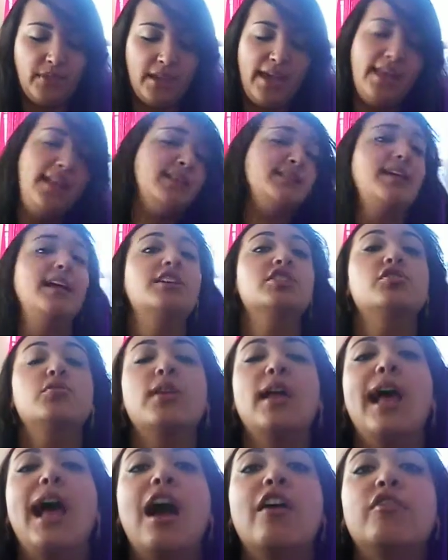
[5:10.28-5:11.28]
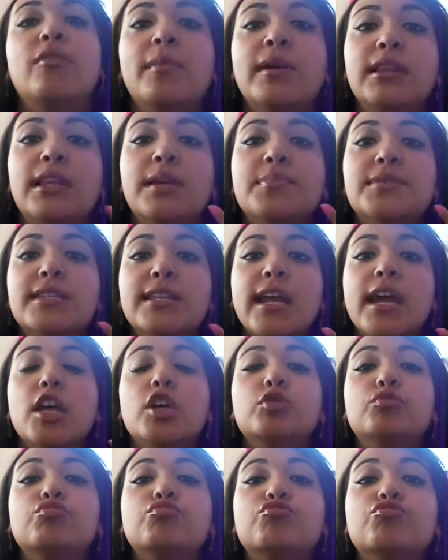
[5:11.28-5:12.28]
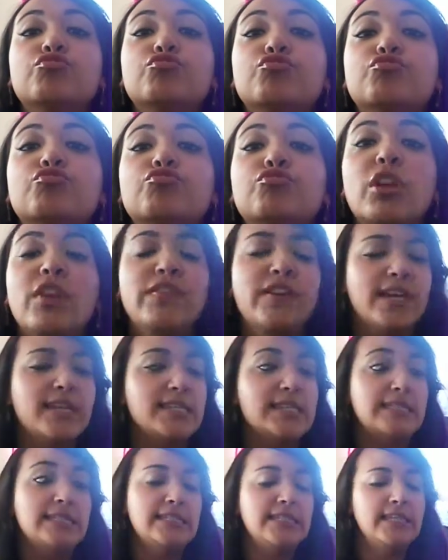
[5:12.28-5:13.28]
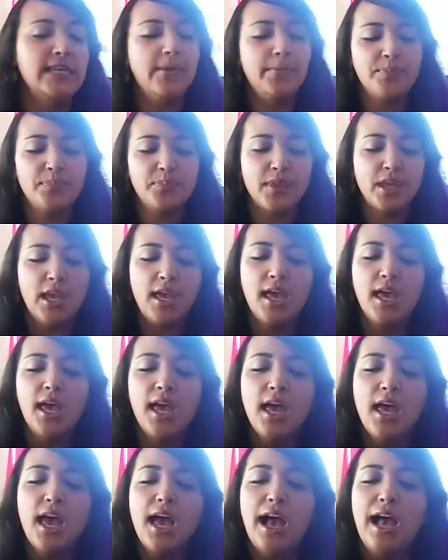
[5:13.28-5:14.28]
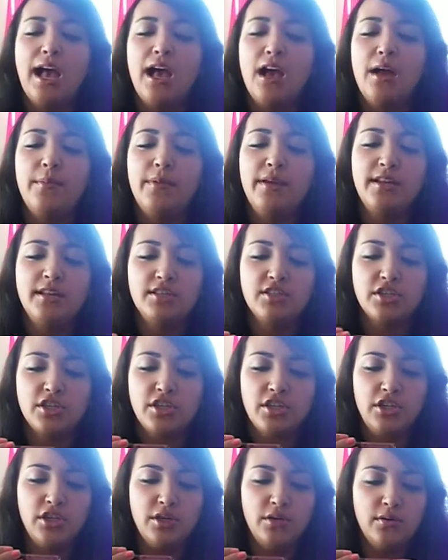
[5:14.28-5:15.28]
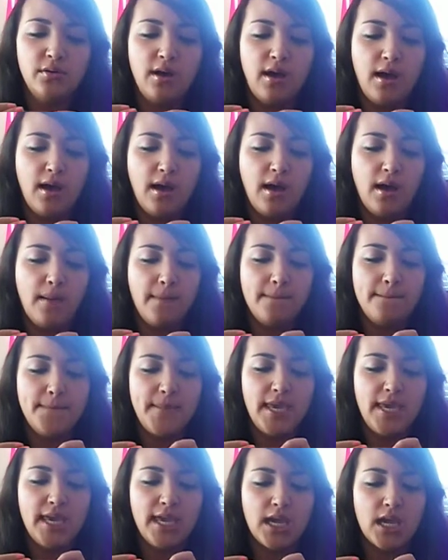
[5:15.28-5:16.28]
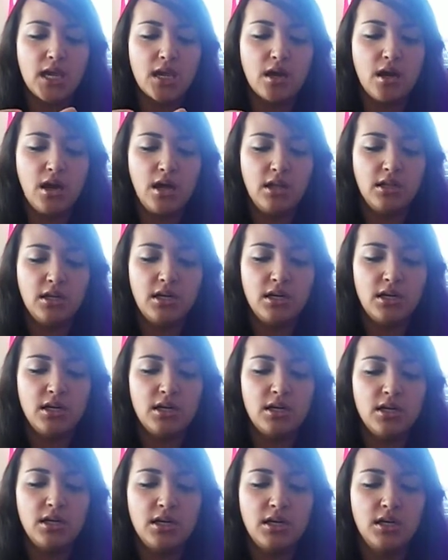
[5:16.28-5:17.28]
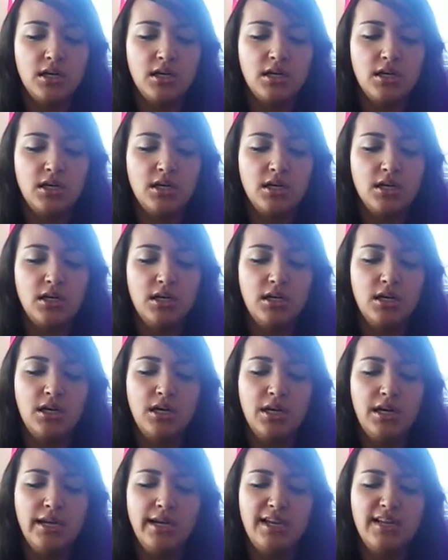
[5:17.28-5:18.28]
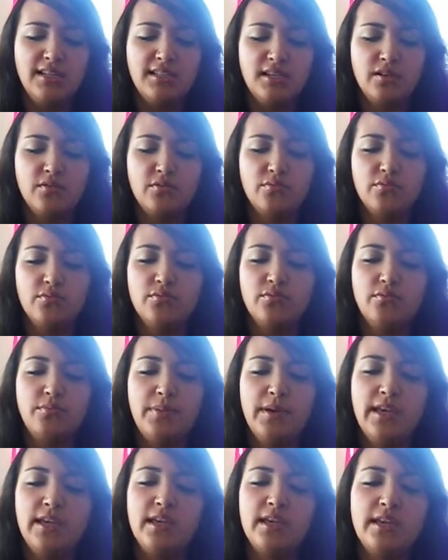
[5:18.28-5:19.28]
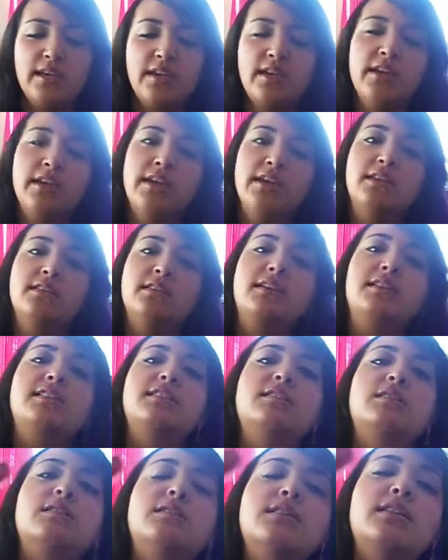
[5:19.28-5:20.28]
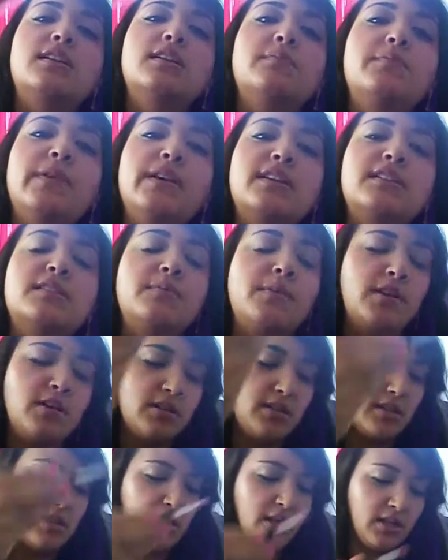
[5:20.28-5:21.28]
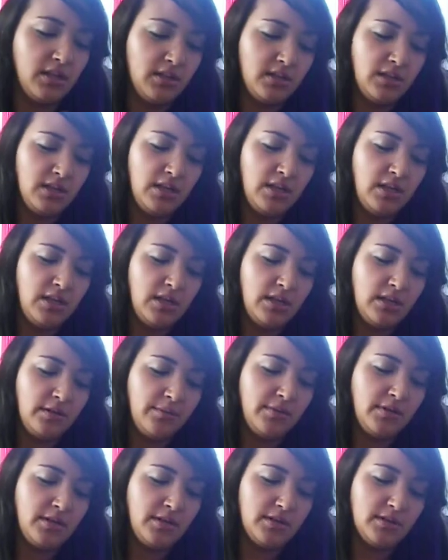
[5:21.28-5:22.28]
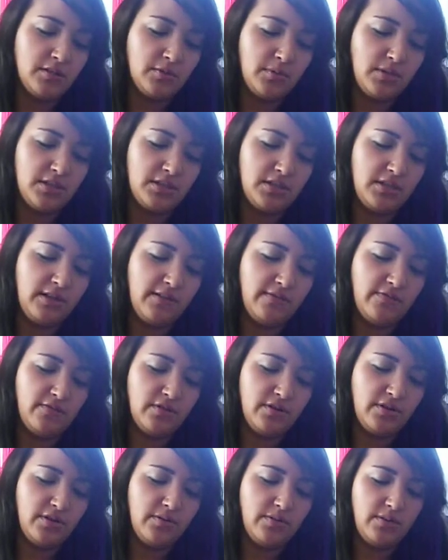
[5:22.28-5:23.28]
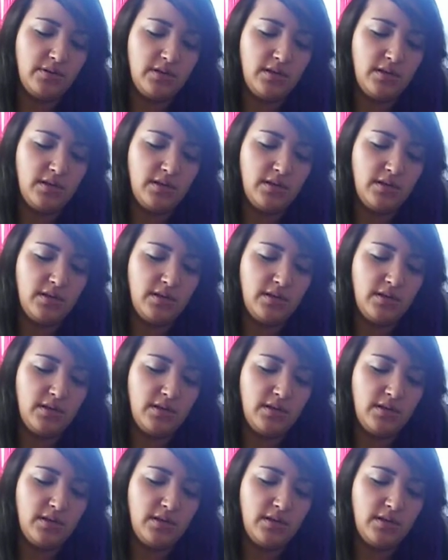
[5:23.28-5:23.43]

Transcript: And that's actually what I have on my lips today, if you guys can see. Um, and it's a cute uh, pink color. It's like pinky and like it's like a pink sparkly color. Let me swatch that for you.